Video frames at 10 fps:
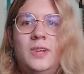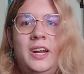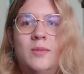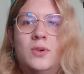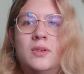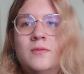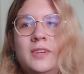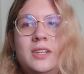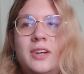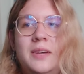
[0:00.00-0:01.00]
anymore.
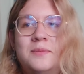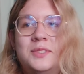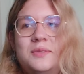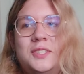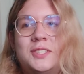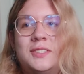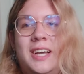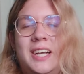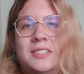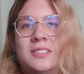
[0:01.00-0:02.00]
Video games just,
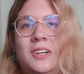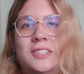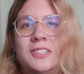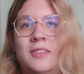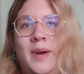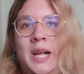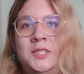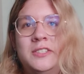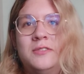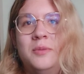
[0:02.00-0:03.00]
I guess, lost the
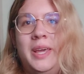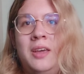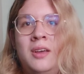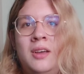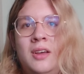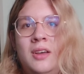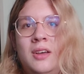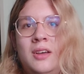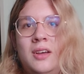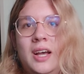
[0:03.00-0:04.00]
magic for me
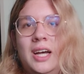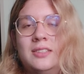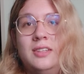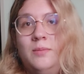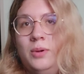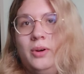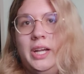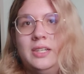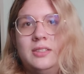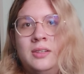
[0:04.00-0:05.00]
at some
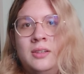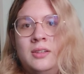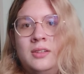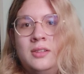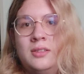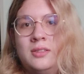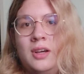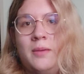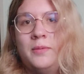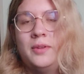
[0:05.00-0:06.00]
point.
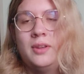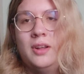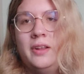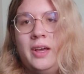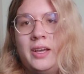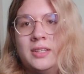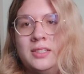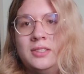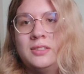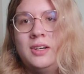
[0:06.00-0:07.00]
Stopped. I guess
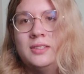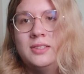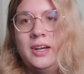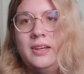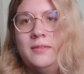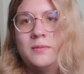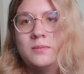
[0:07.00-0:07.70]
I just lost that